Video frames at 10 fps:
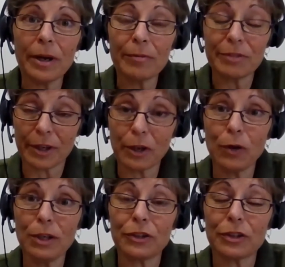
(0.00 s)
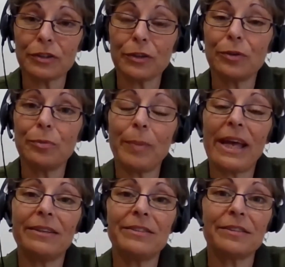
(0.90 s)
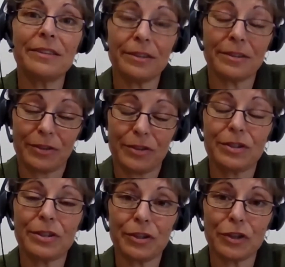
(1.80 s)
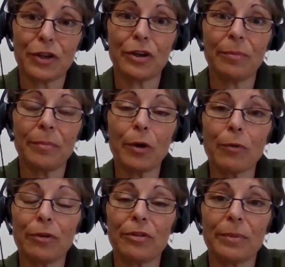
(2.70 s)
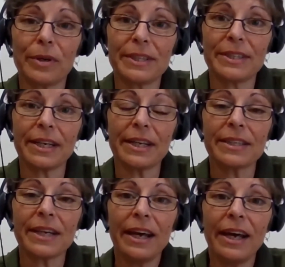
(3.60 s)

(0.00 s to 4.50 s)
psychologist who penned the term growth mindset,